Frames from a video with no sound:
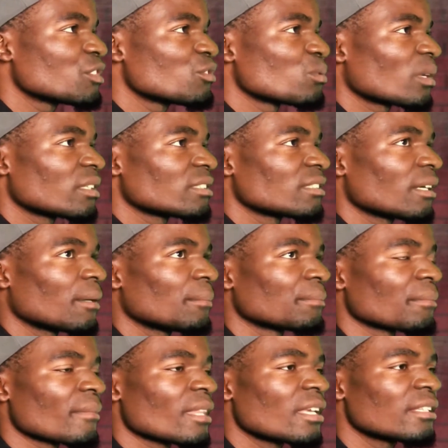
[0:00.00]
It was
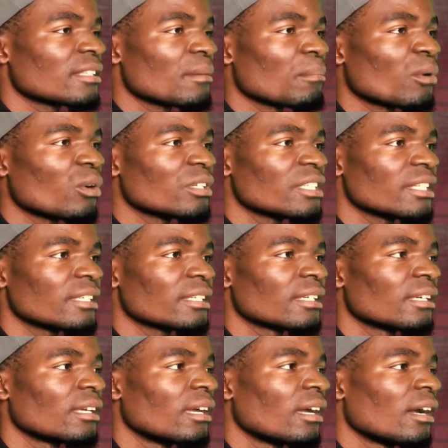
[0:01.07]
in the
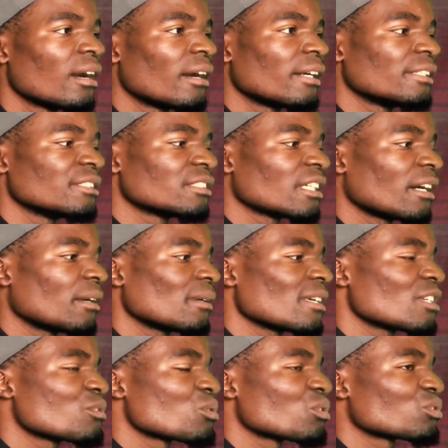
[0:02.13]
morning, and
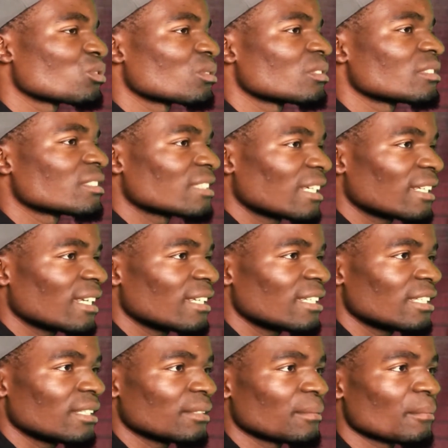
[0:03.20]
it was on
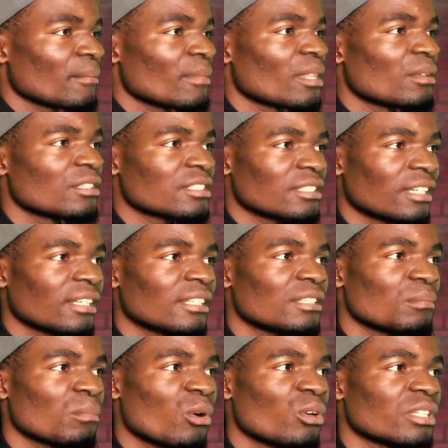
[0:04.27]

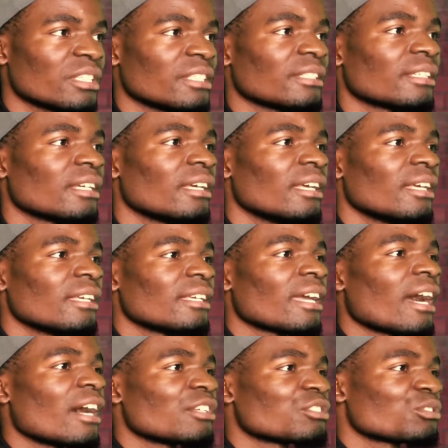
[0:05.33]
Saturday morning.
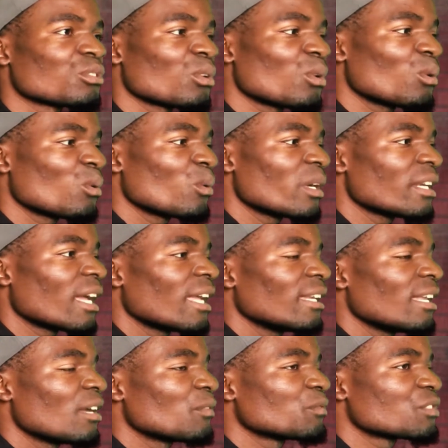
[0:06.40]
Yeah, so when I
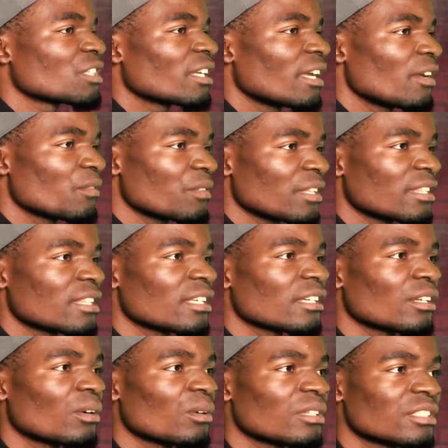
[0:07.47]
left,
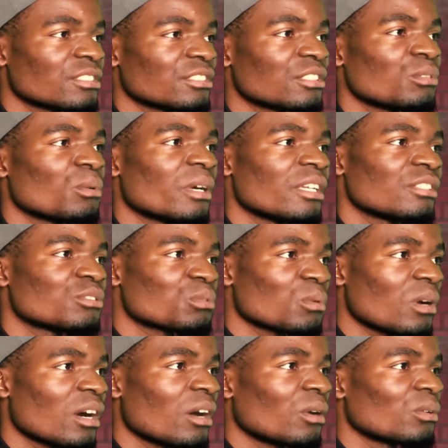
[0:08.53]
everything honestly went
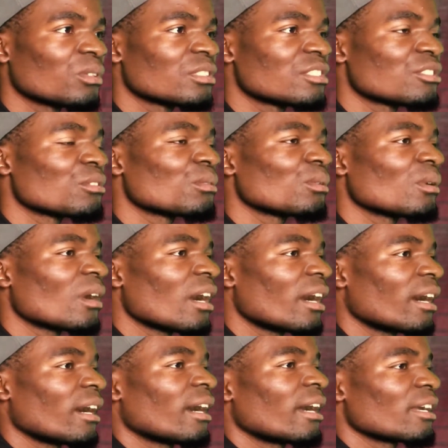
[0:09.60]
well till
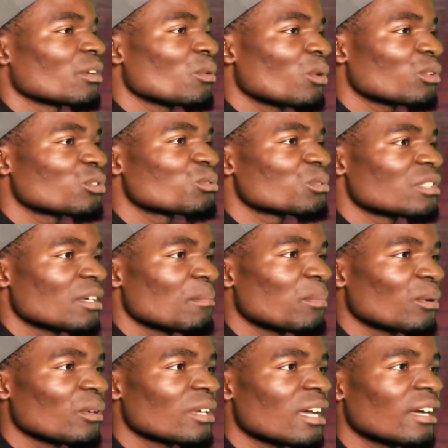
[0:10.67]
I got to the
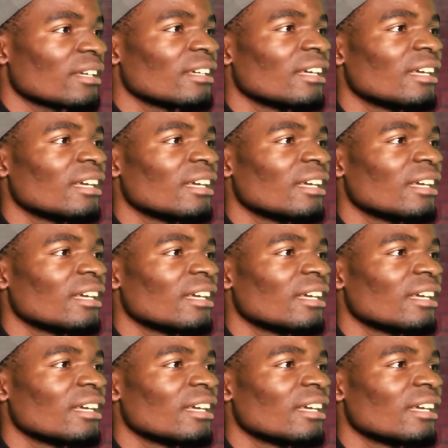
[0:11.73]
border.